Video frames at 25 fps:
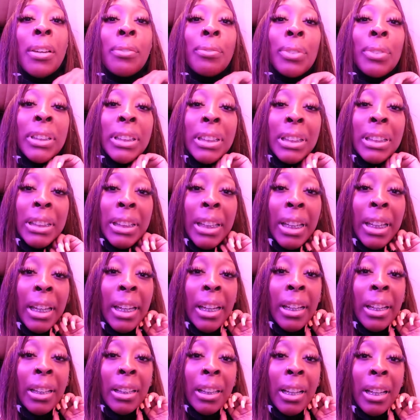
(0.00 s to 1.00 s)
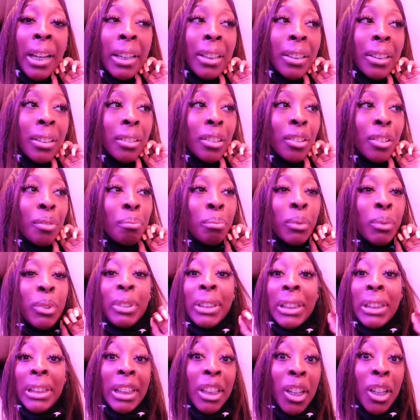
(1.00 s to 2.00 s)
visiting like
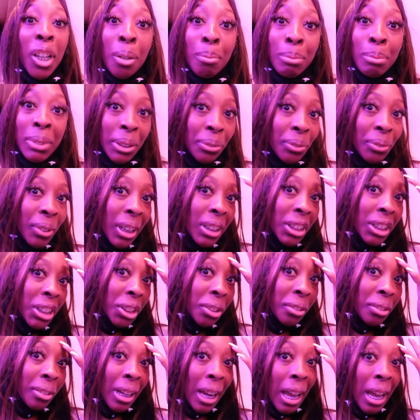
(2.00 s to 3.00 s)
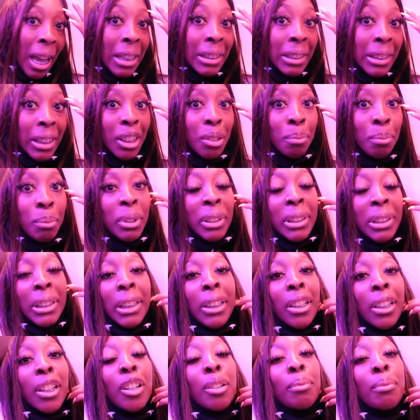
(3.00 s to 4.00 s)
museums. Nigeria has any
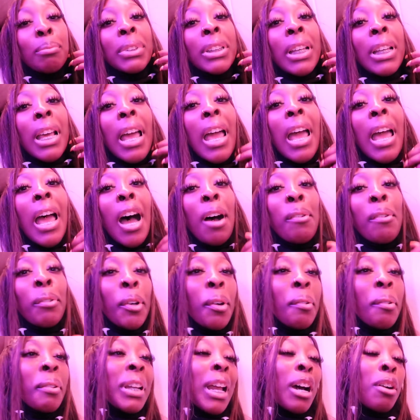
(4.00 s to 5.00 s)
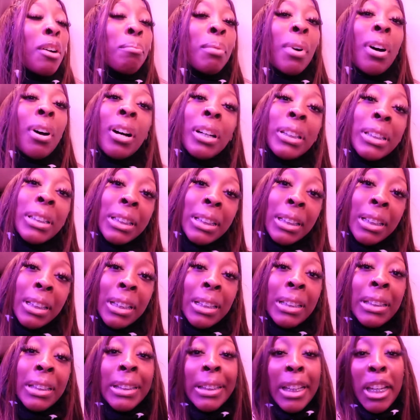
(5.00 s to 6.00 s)
museum. I'm going out
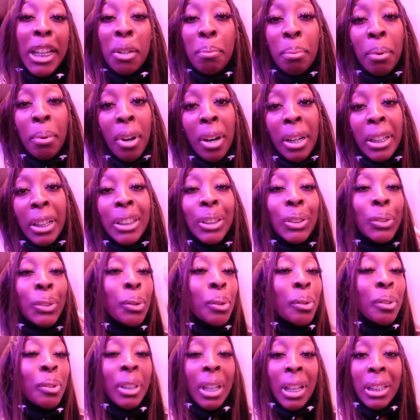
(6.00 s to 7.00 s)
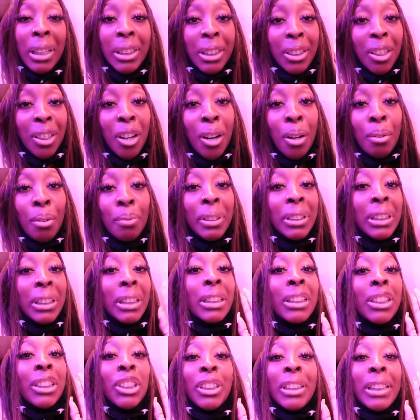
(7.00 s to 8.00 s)
partying, day parties, all that stuff.
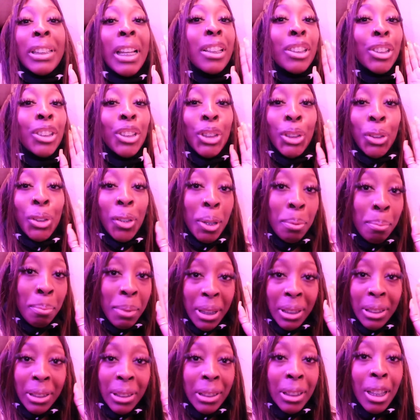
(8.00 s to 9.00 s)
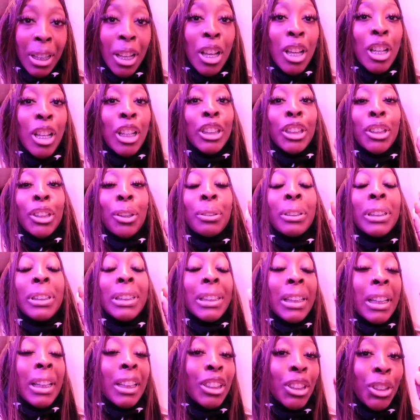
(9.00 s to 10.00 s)
This is just enjoyment. So
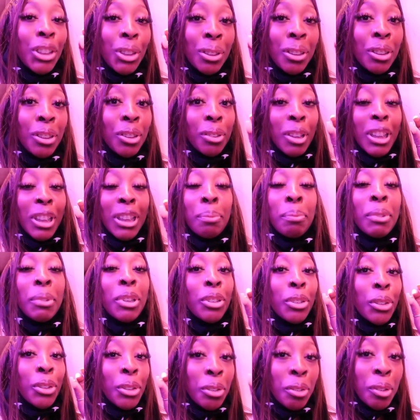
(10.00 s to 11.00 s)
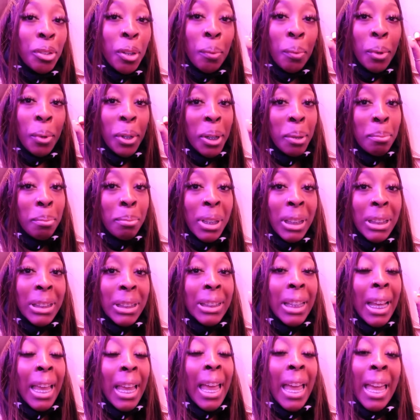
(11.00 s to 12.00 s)
stay tuned. Trust me, you do not want to miss
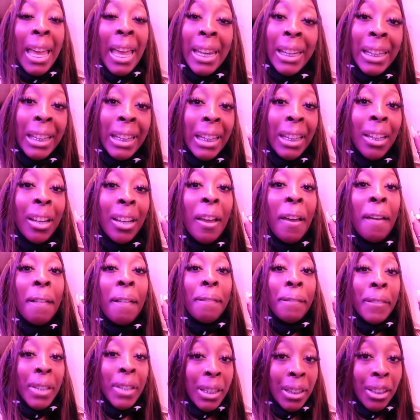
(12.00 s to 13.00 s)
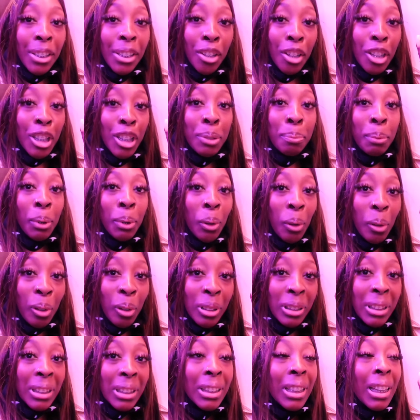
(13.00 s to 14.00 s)
any videos
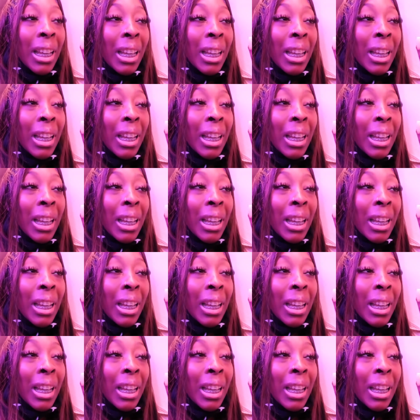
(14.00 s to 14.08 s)
because